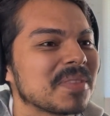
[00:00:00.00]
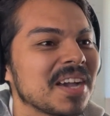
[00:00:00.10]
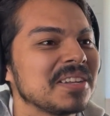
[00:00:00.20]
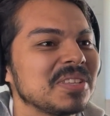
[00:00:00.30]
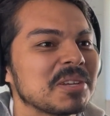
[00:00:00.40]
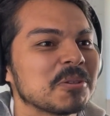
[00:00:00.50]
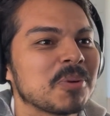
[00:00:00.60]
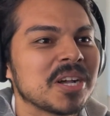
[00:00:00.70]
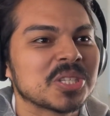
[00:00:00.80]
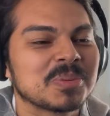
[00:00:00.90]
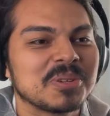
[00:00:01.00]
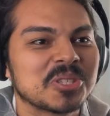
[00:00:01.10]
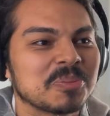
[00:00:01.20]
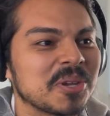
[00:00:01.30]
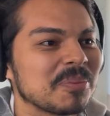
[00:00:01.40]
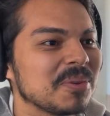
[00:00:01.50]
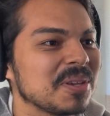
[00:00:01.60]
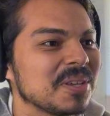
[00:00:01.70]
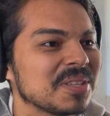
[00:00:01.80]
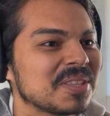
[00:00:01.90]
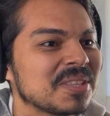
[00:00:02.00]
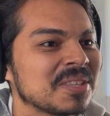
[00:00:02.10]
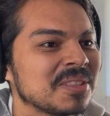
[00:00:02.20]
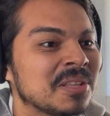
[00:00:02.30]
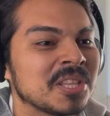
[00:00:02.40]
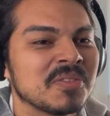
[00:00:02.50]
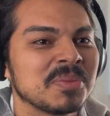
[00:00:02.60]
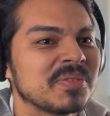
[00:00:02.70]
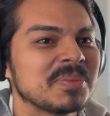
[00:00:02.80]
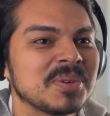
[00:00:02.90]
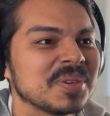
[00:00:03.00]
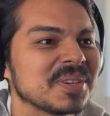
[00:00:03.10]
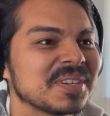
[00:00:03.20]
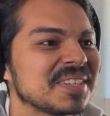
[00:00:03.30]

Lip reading: I didn't think it was possible to make me love him even more.